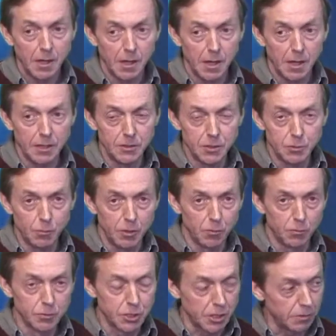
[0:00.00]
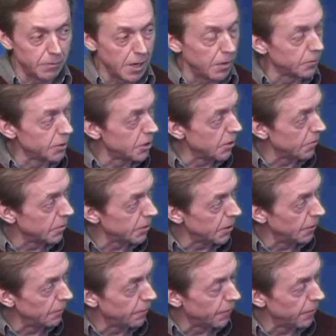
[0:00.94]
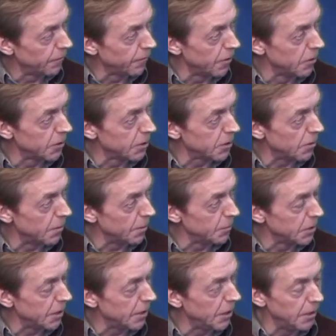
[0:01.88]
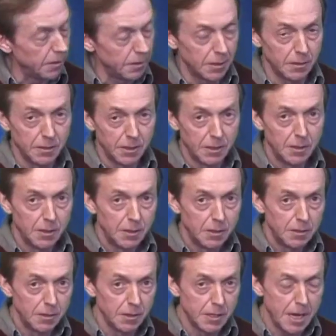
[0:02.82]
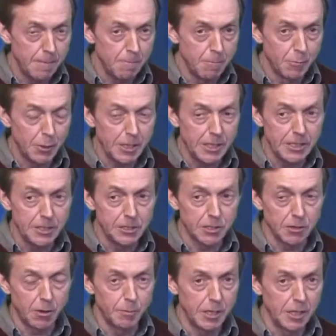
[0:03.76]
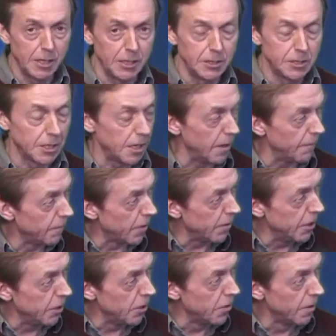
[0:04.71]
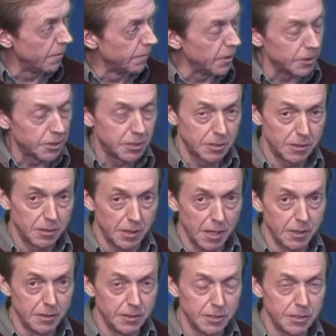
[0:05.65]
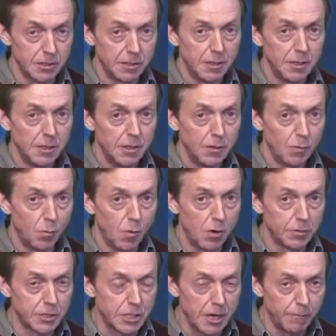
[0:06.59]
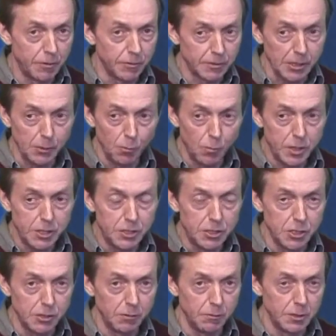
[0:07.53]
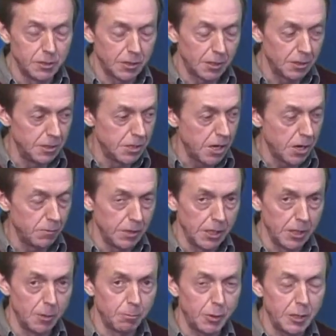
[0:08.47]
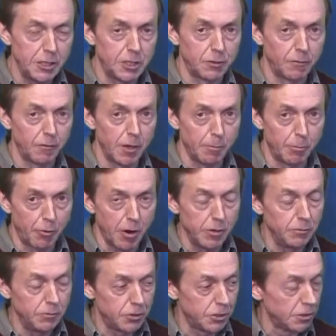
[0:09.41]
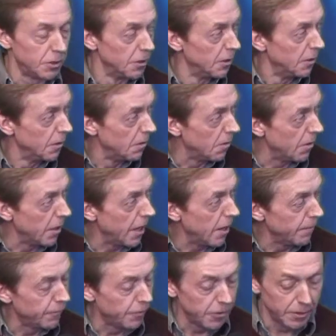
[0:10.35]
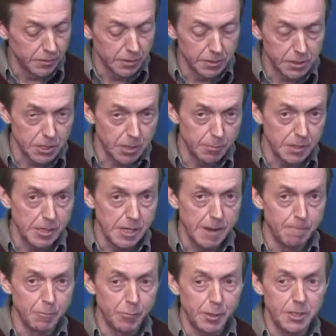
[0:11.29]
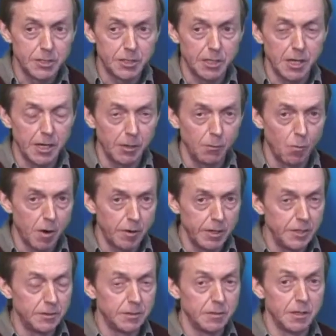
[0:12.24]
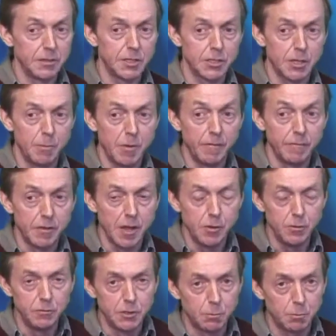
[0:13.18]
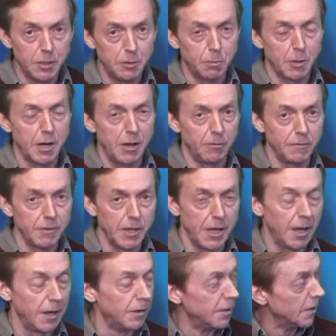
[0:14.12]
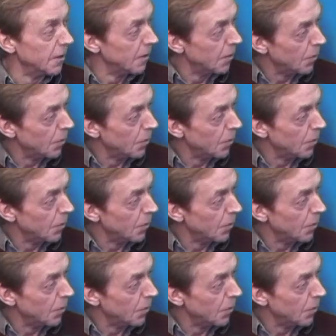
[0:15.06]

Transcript: And we're also now starting for the first time to hear that MPs are beginning to get very nervous. And whilst everything we do is condoning a peaceful approach, I have heard that some of the MPs are getting worried that some of those people out there